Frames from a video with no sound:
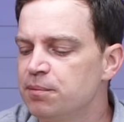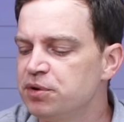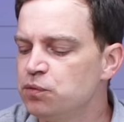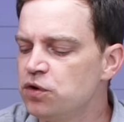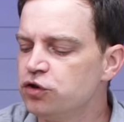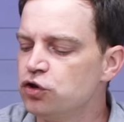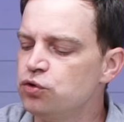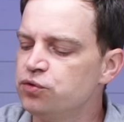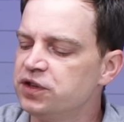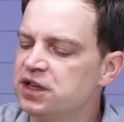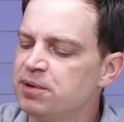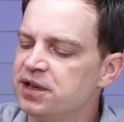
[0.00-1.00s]
But the one cool
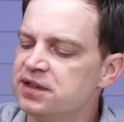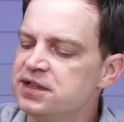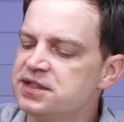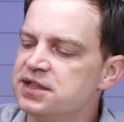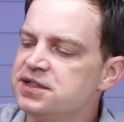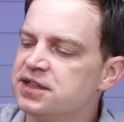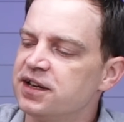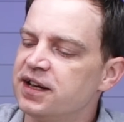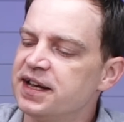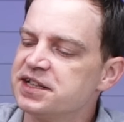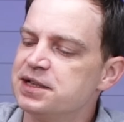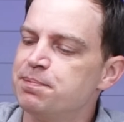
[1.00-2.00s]
thing about this is that
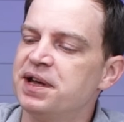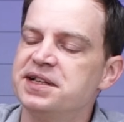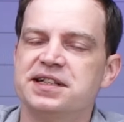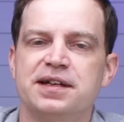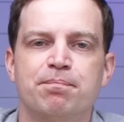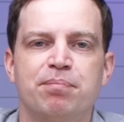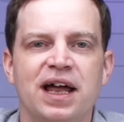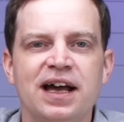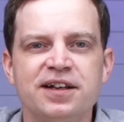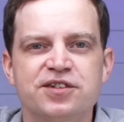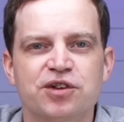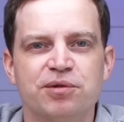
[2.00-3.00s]
I actually painted it
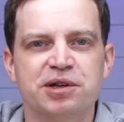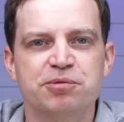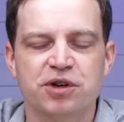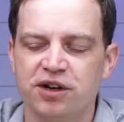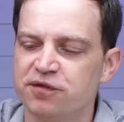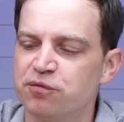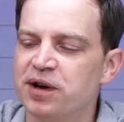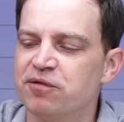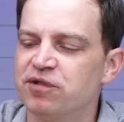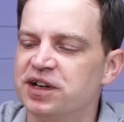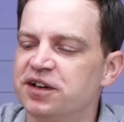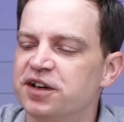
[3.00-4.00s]
black, so it kind of went
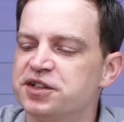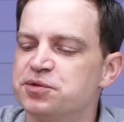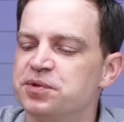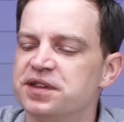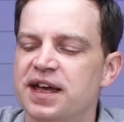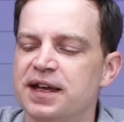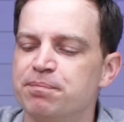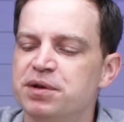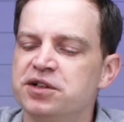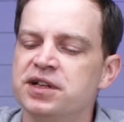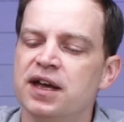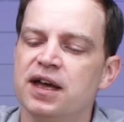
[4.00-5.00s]
really nice with a
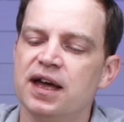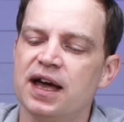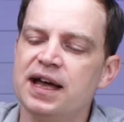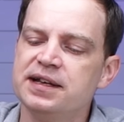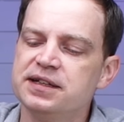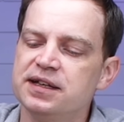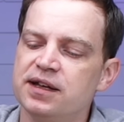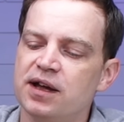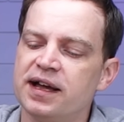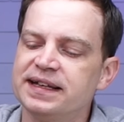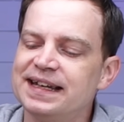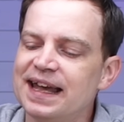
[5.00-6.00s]
build, and
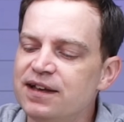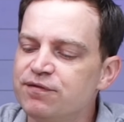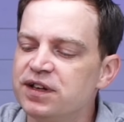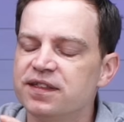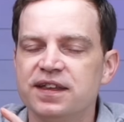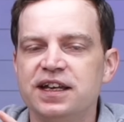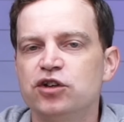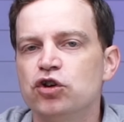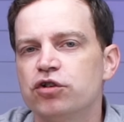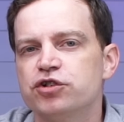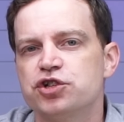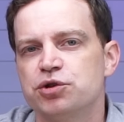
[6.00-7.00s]
I gave it the
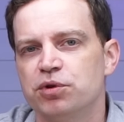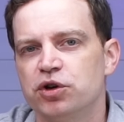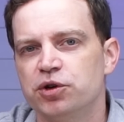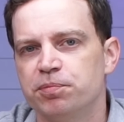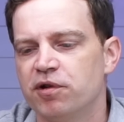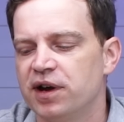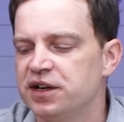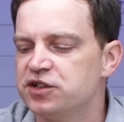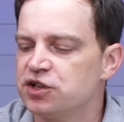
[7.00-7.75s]
Noctua upgrade.